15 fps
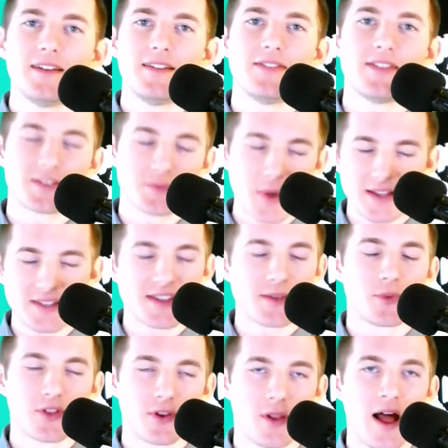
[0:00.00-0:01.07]
This might seem
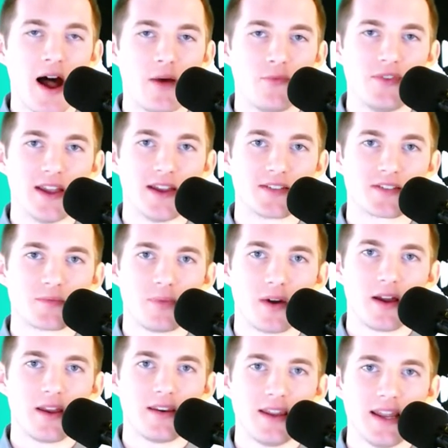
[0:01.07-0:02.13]
a little obvious,
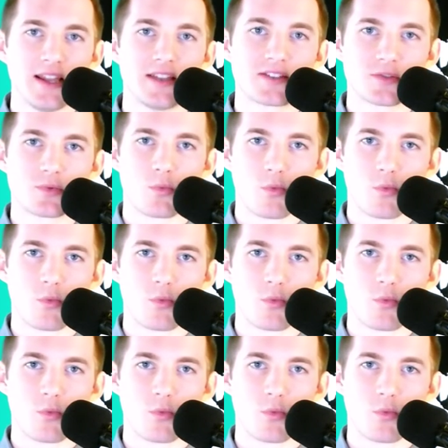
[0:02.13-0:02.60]
but it's